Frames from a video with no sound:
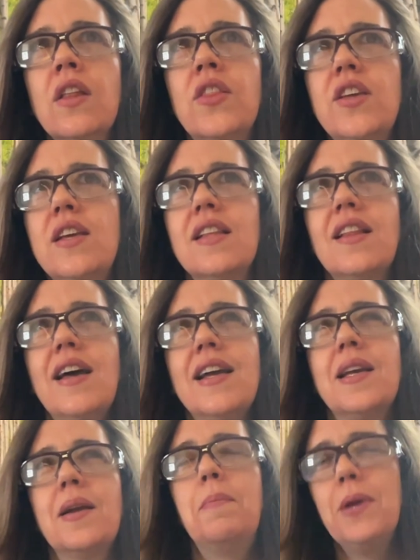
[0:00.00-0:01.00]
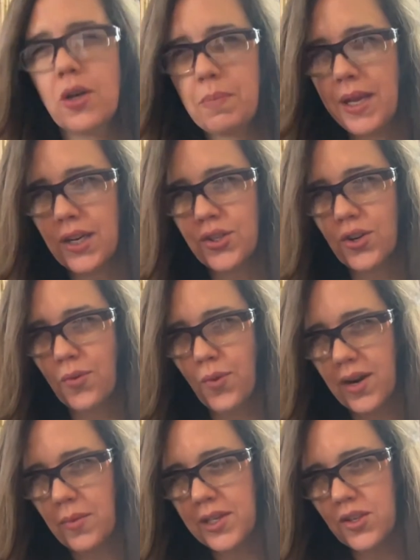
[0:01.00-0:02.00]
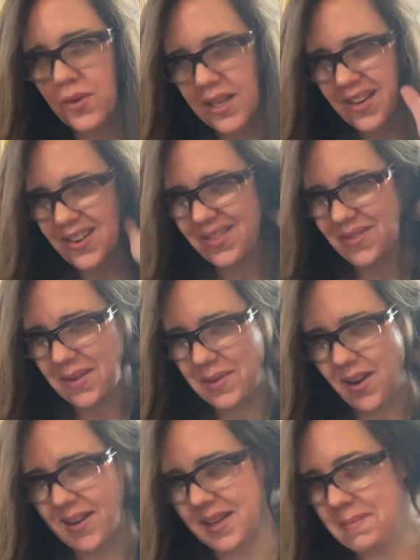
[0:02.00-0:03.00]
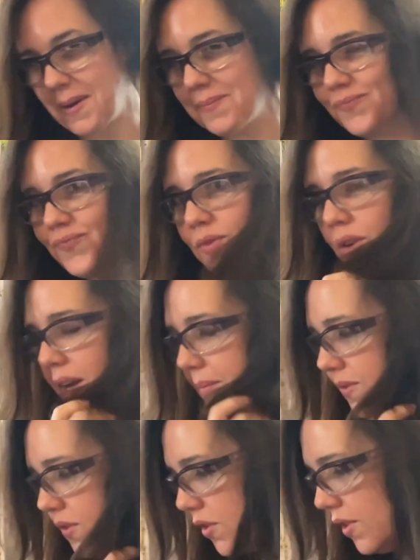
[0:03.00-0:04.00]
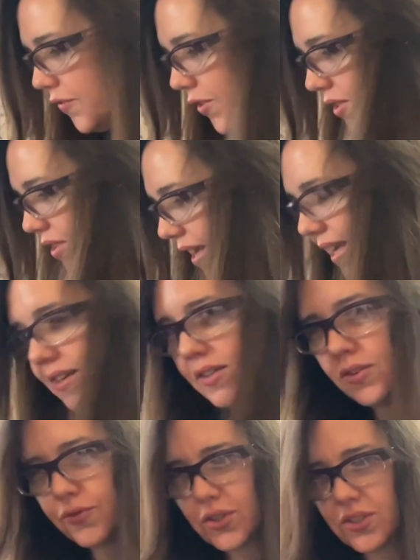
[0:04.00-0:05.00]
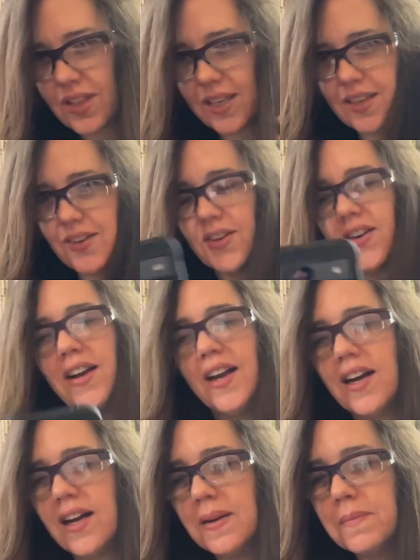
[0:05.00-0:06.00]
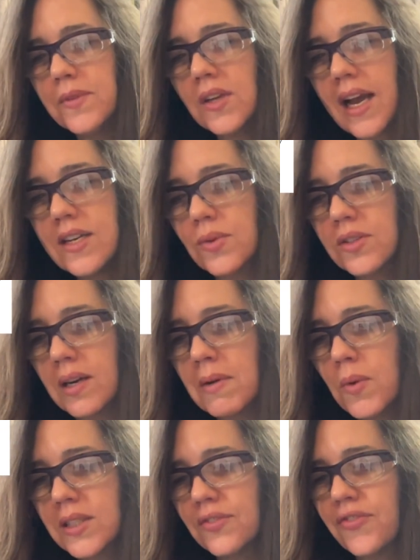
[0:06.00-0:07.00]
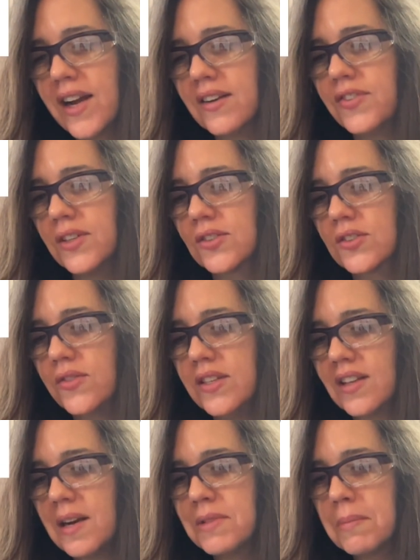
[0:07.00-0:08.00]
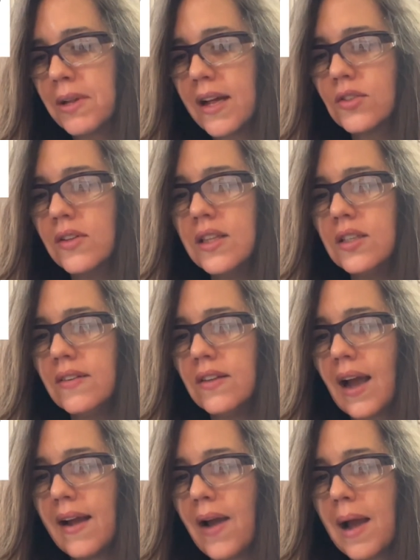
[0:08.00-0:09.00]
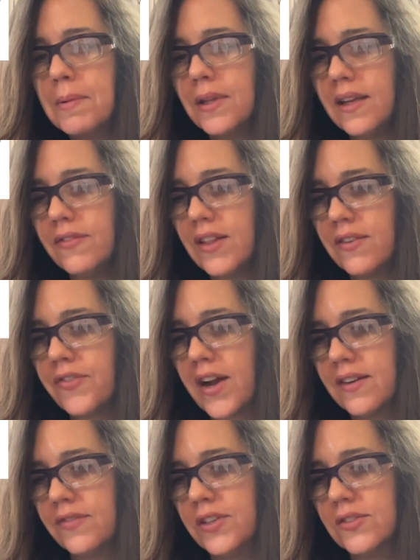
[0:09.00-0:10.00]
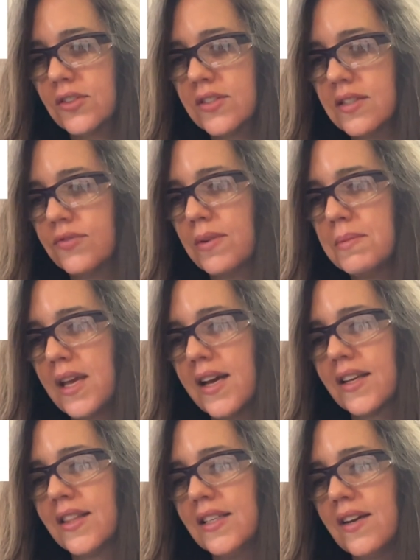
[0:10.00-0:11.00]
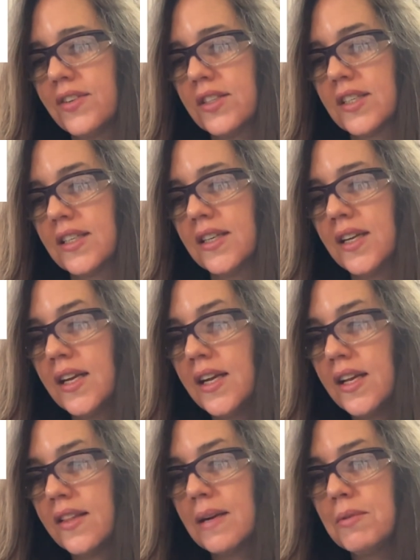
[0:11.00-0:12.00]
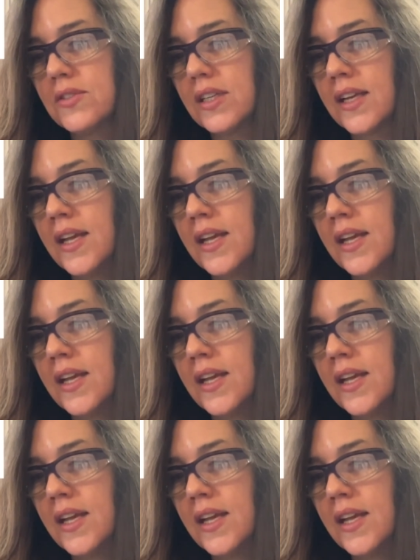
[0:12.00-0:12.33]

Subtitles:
the bigger picture. What are we doing here and what are we talking about? Okay, so the first slide here, I just want to talk about what's a fine filter. So this comes up a lot. So I believe that fine filters, this is from YEC, the definition that I'm using,